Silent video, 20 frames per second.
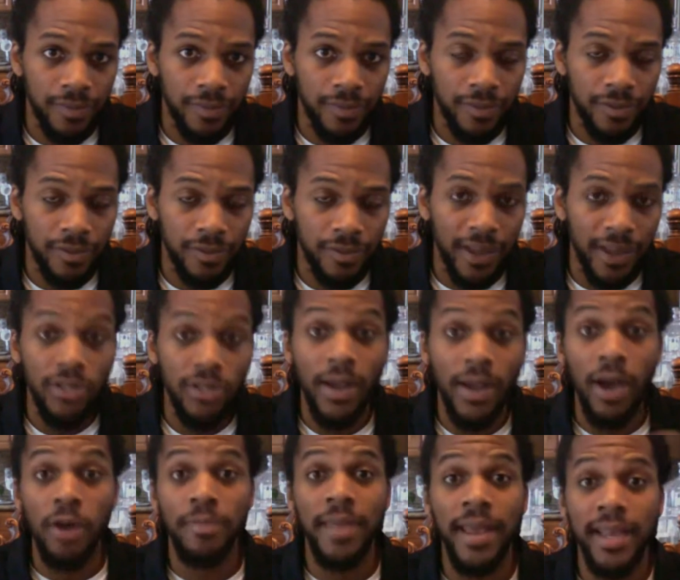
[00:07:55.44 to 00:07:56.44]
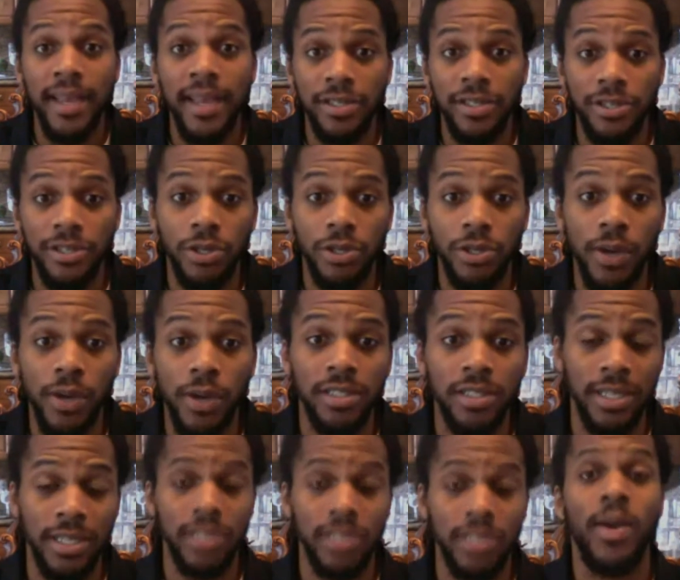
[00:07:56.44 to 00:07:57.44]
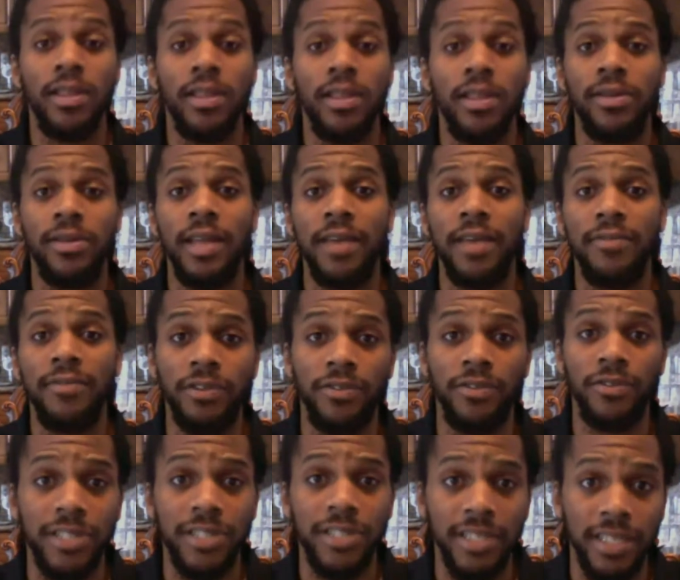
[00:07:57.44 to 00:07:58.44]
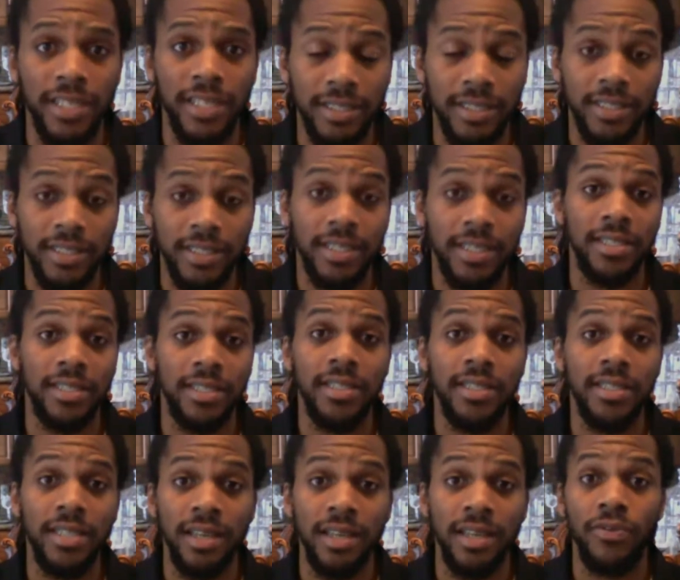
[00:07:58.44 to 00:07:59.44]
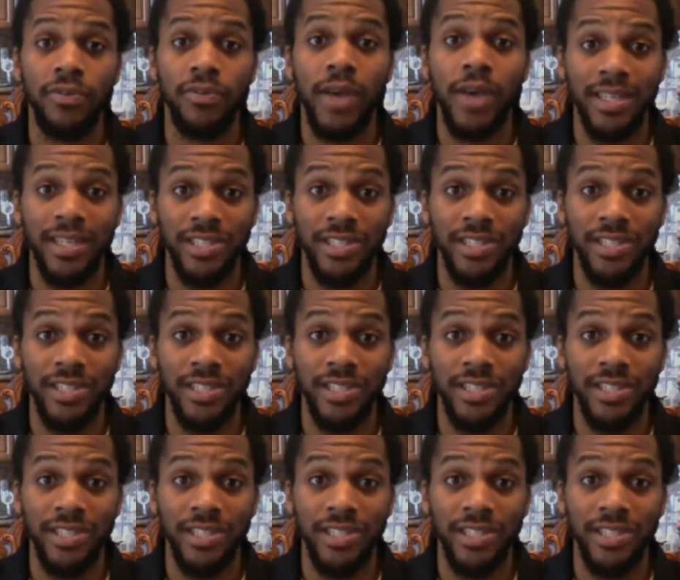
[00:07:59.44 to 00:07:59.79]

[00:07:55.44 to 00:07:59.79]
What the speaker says: right? So I hope that answered your question. That's why Learn Life University exists. It exists to give you guys a